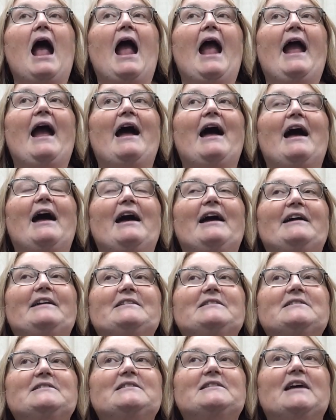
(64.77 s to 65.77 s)

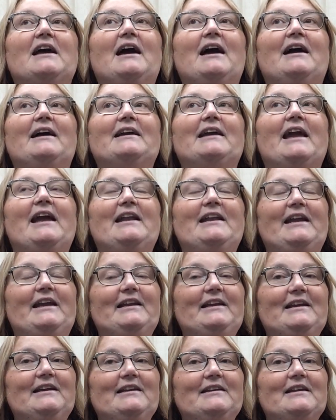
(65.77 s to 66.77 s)
And uh,
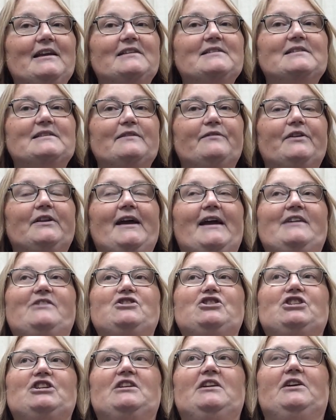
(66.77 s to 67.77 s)
Canadian civil
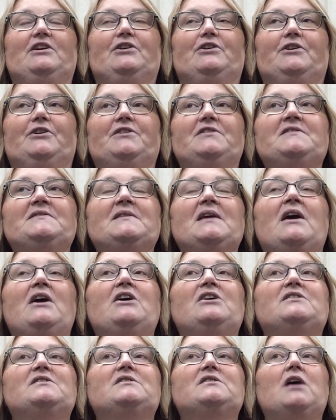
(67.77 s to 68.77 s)
engineers
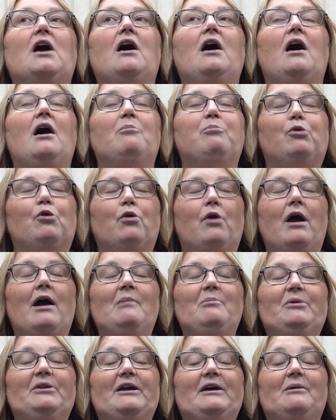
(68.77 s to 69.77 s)
saw a
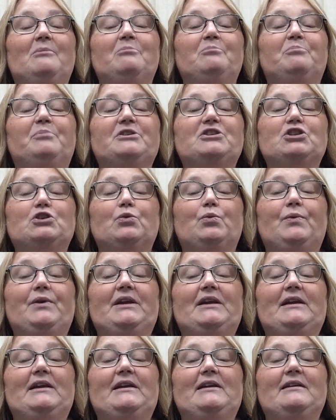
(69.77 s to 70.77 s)
problem
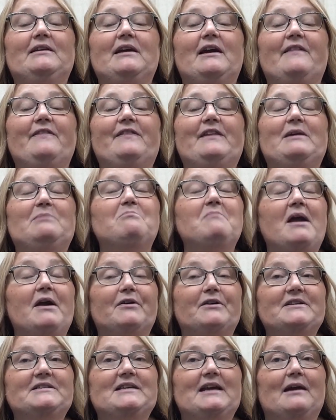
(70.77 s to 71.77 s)
between the
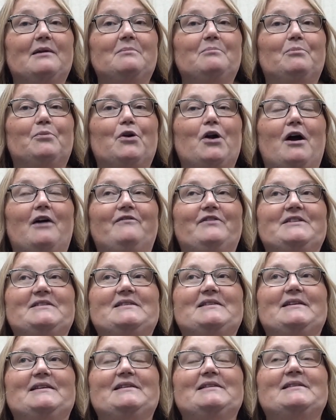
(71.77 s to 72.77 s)
maritime
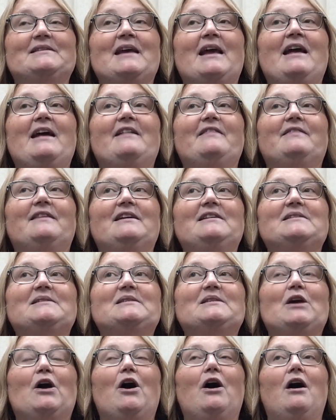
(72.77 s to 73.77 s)
provinces. They
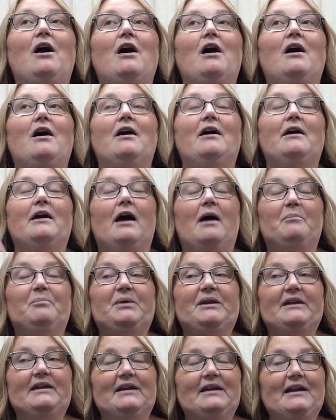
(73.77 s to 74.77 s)
saw
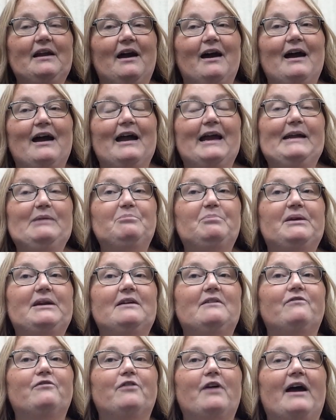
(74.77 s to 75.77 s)
PEI
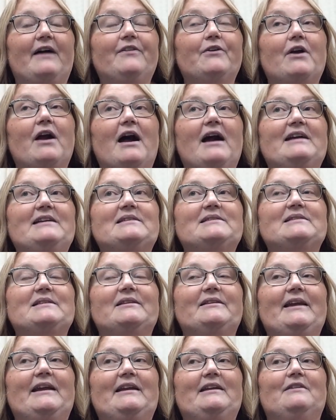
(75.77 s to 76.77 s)
being rather
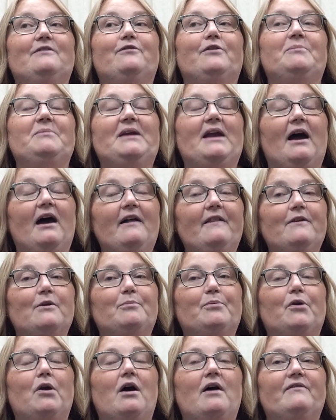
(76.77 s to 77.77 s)
isolated from the other
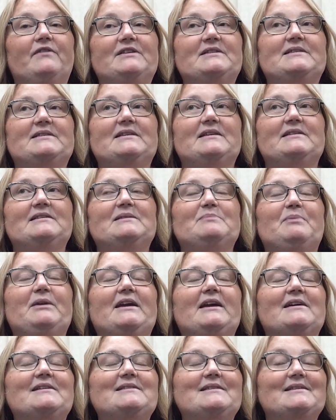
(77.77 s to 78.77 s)
provinces
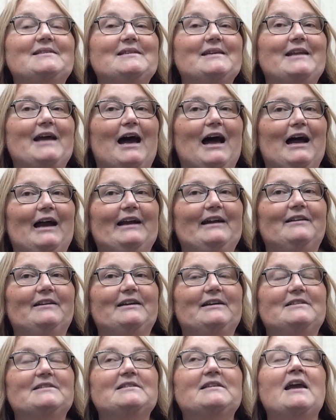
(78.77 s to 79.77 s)
because it's an
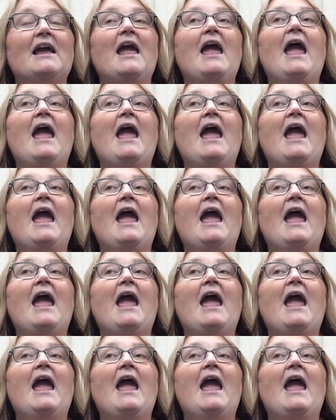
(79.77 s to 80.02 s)
island.